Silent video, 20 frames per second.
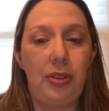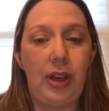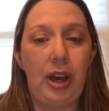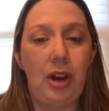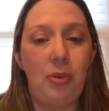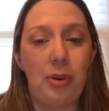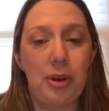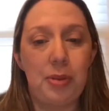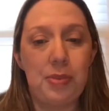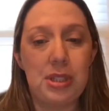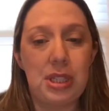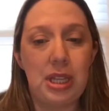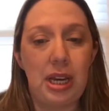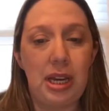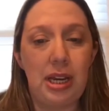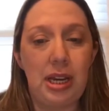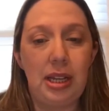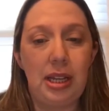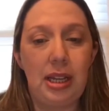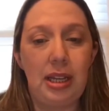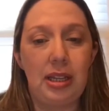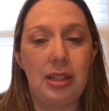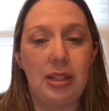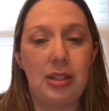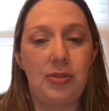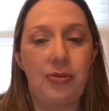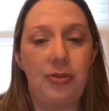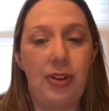That website is